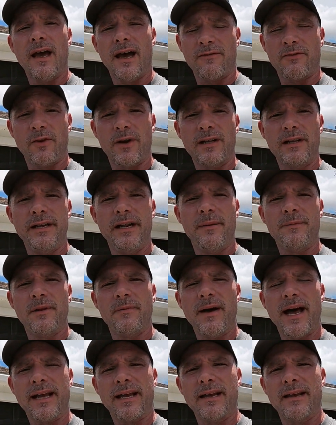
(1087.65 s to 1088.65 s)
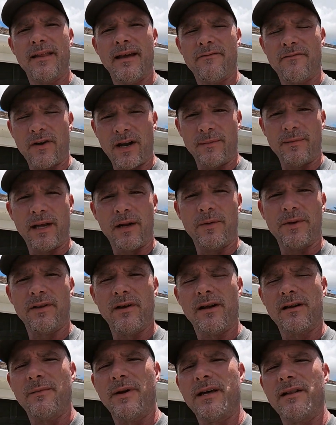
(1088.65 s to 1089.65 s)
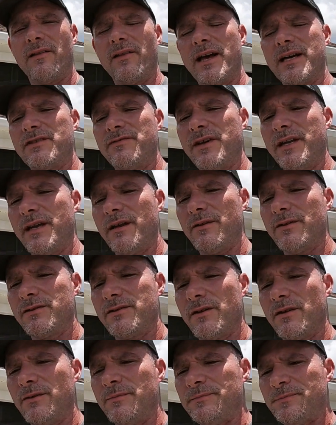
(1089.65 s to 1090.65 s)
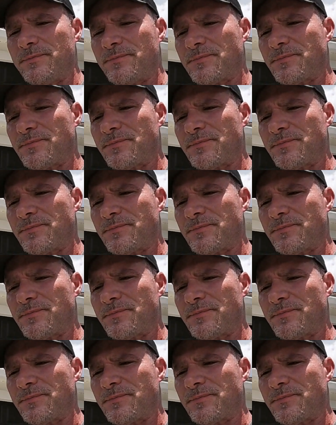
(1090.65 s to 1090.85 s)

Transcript: after I clean up the back end of that frame like we talked about in the last video. So